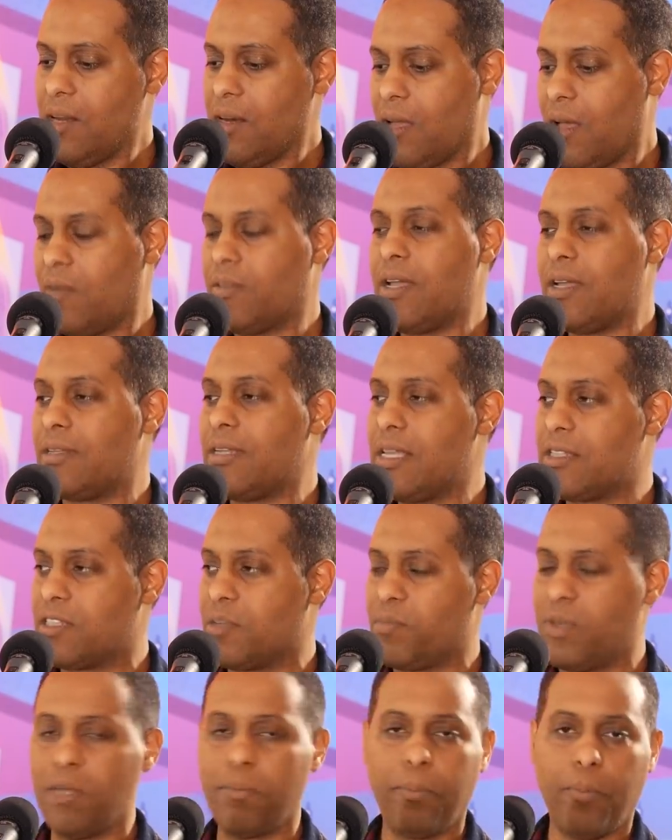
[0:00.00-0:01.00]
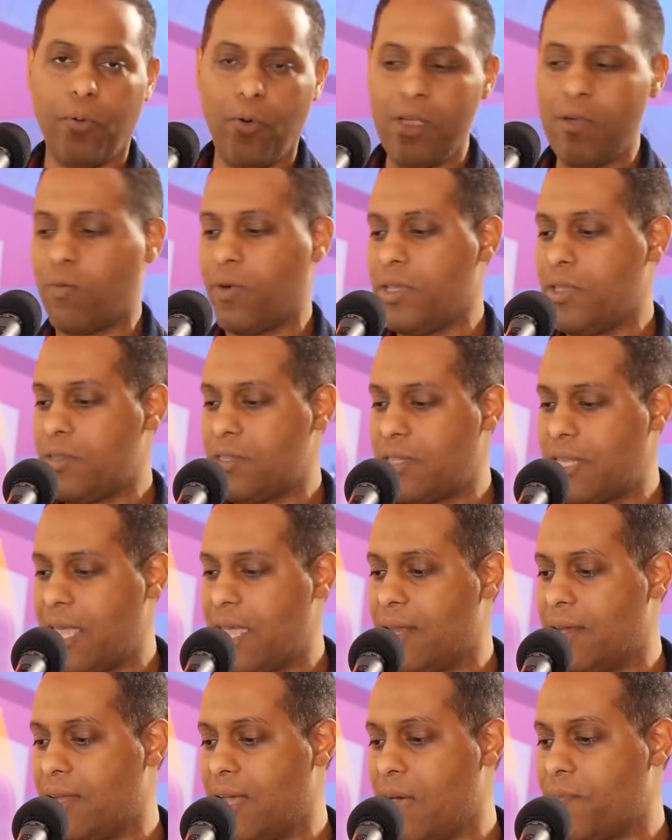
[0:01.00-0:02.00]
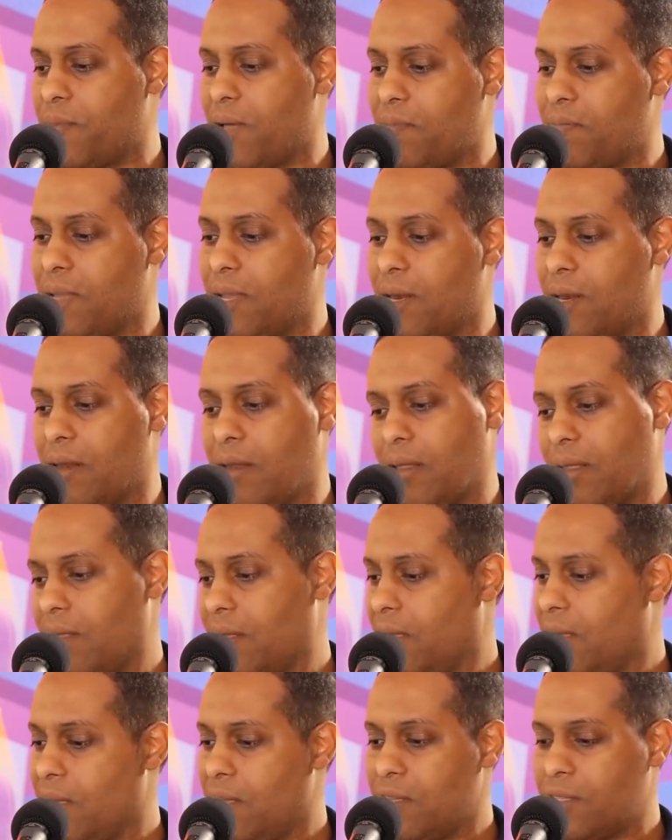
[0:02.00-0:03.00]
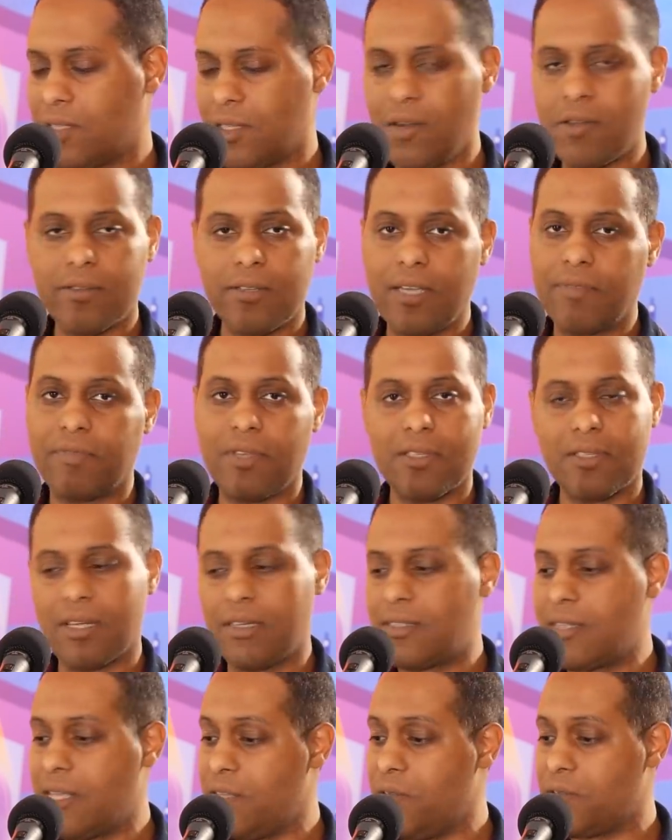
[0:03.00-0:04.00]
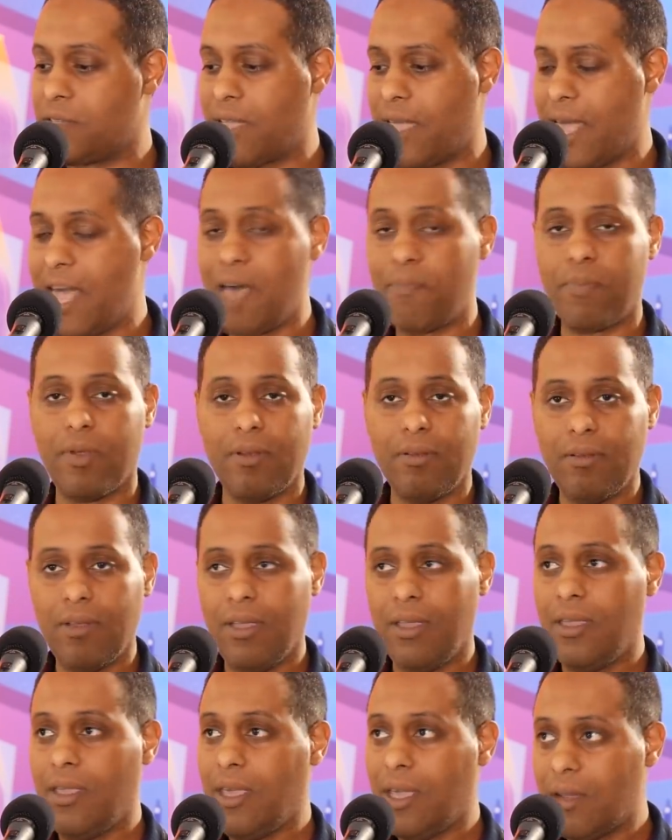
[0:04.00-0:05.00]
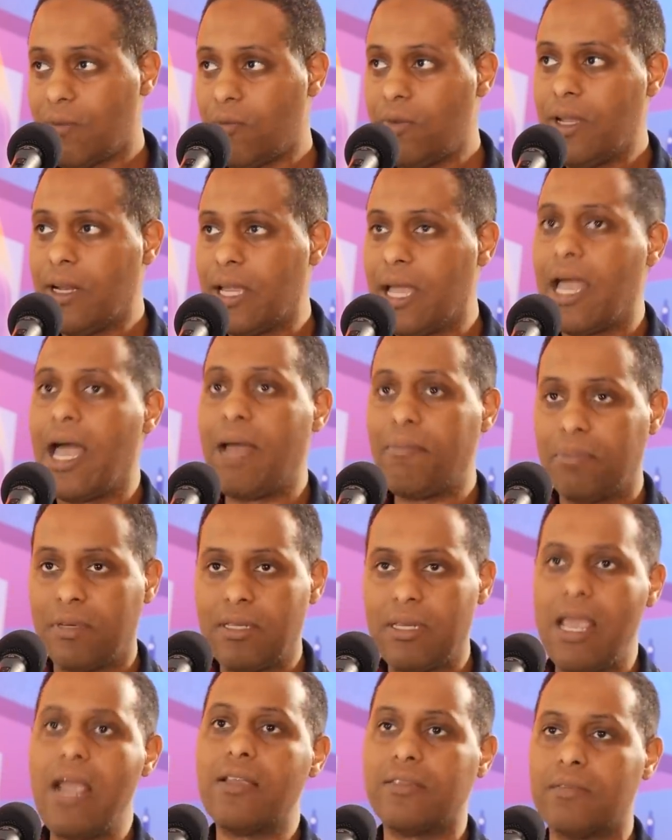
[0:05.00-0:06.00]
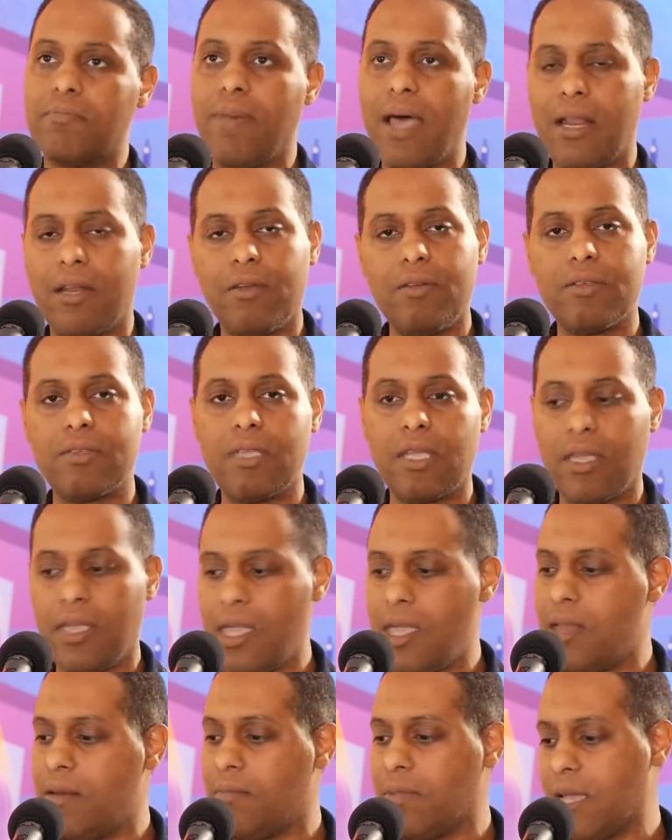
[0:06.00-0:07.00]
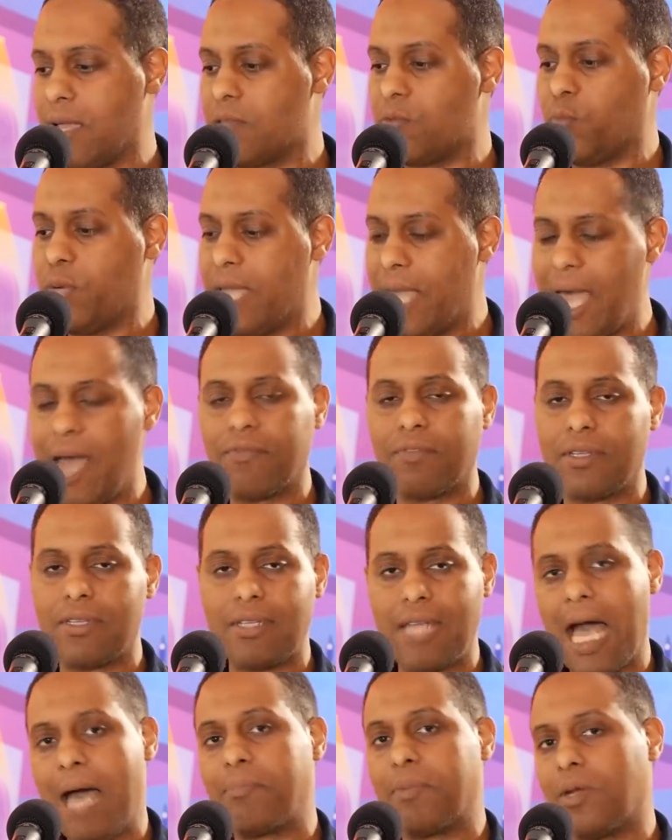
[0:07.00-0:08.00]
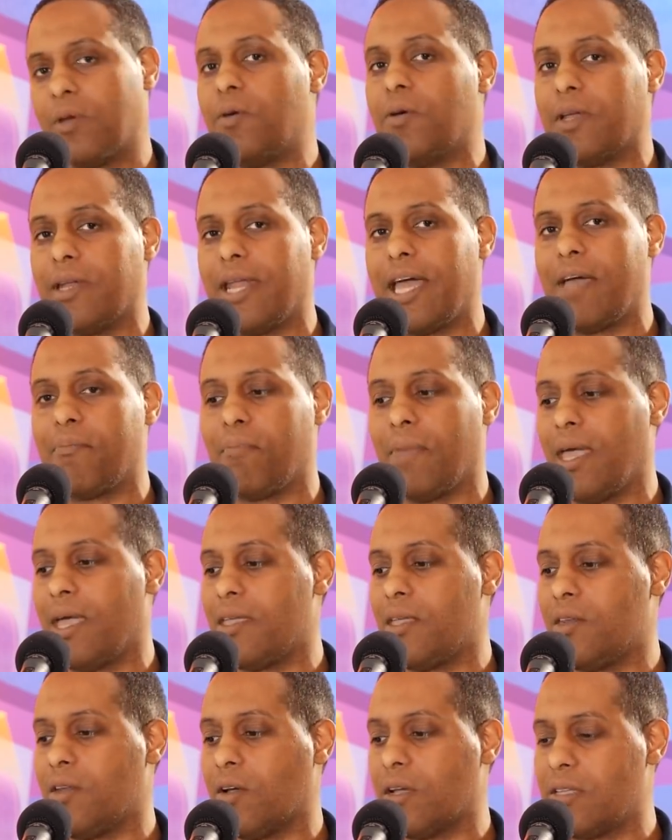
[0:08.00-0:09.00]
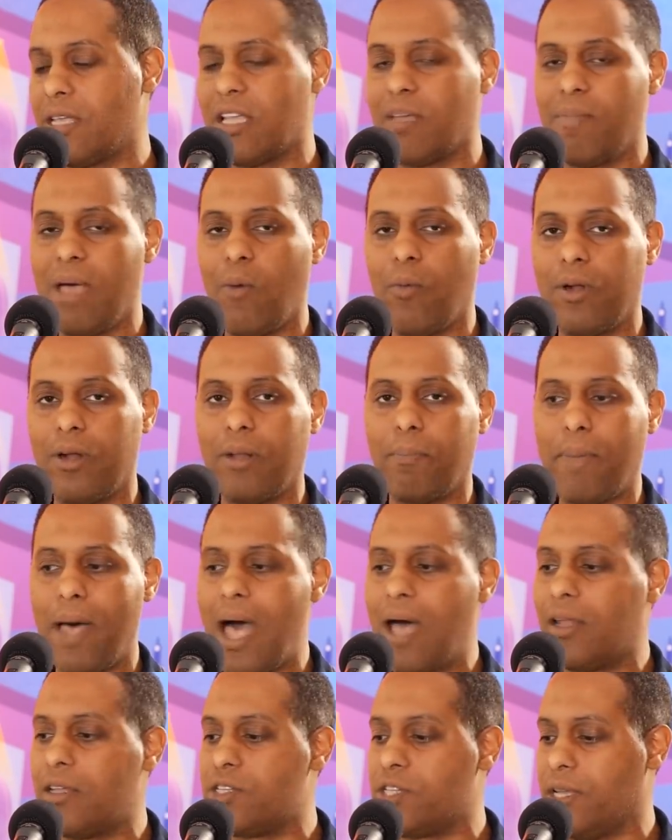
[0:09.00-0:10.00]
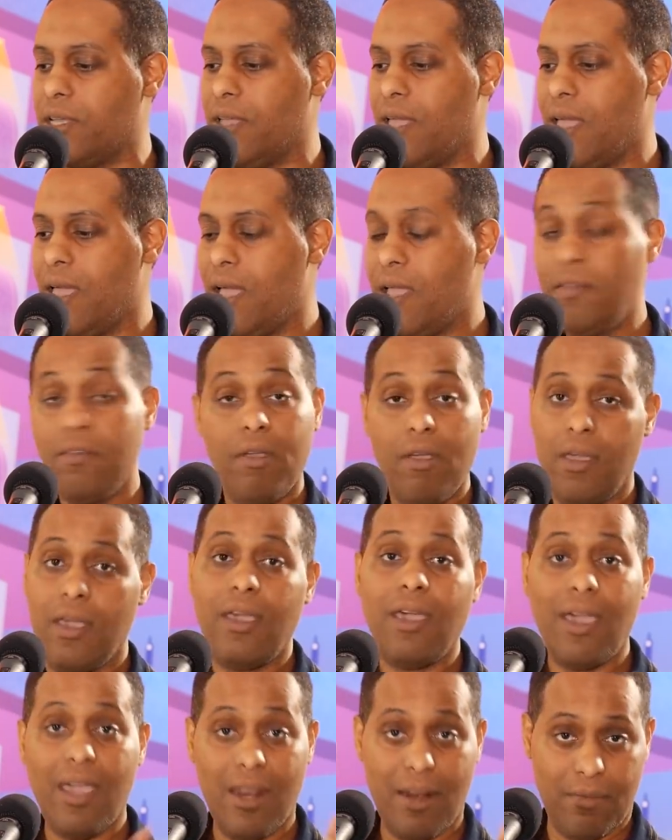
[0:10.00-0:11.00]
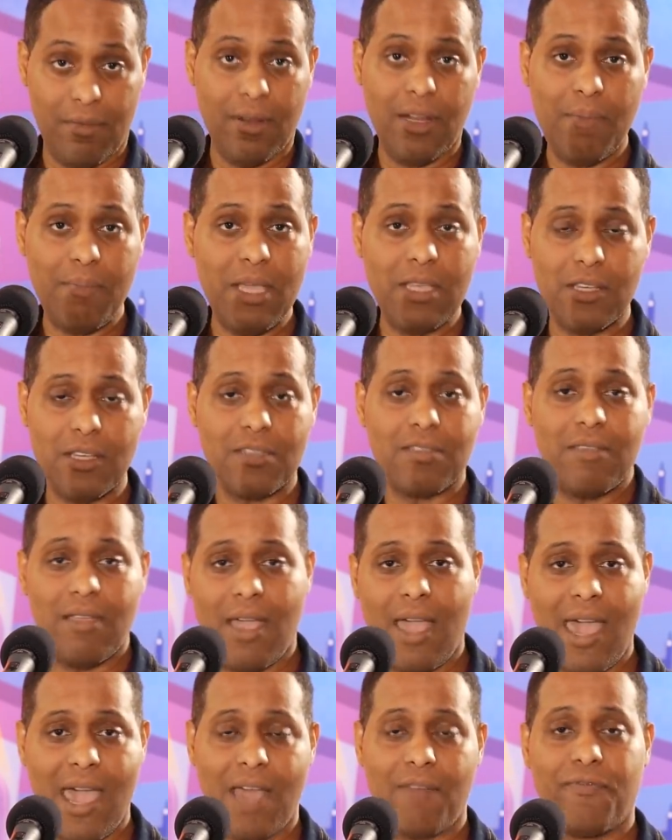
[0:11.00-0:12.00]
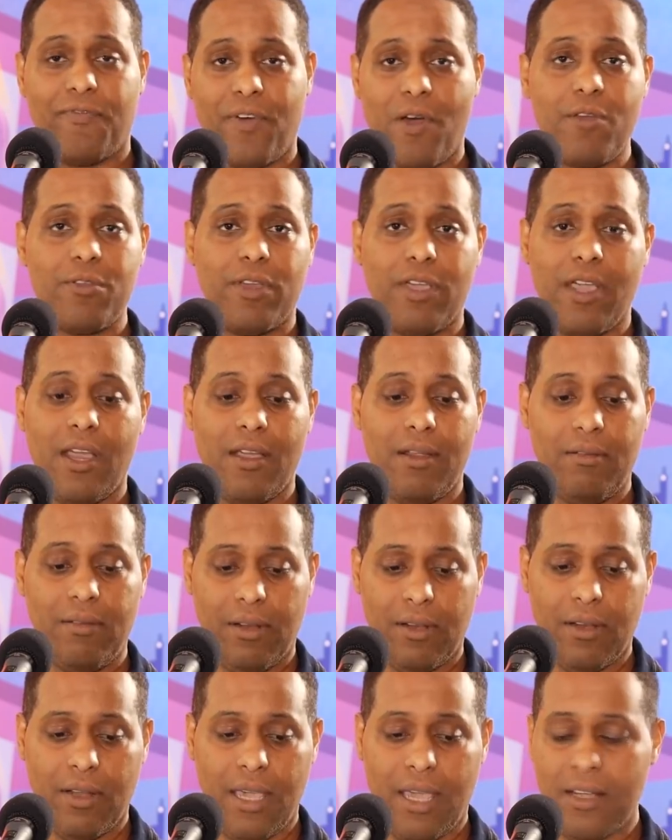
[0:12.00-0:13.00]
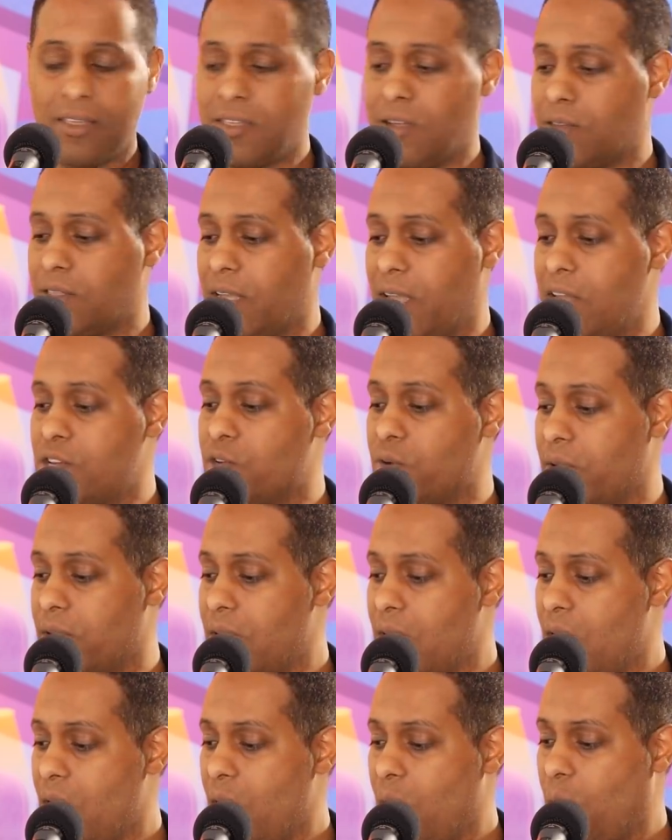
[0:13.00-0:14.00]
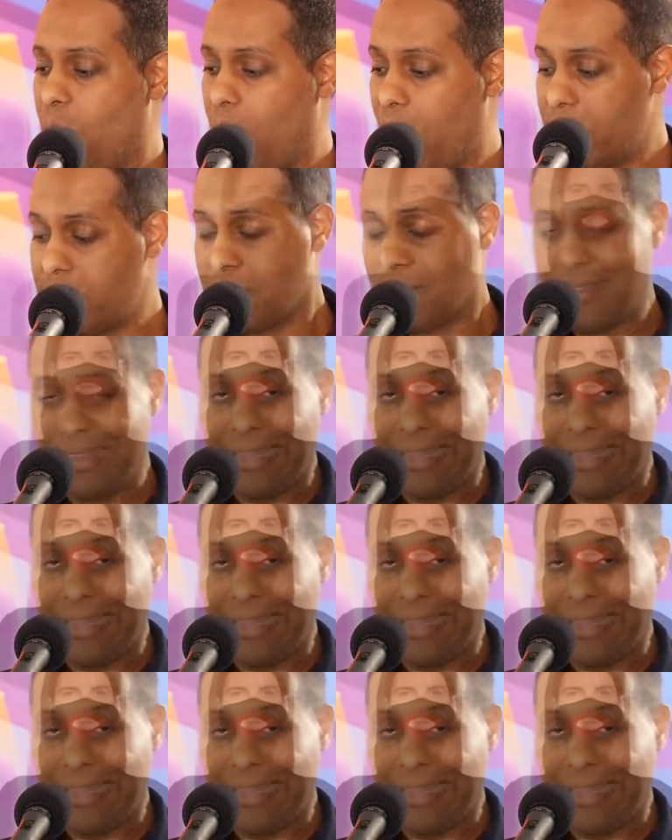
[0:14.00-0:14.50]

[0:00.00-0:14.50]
you know, there needs to be a point where you stand up. I mean, seriously, if this continues to happen, and really, I dare somebody do this again, because we have to stop doing that, man. You know, because they come out with an apology, and let me just add further here, insult to injury. Once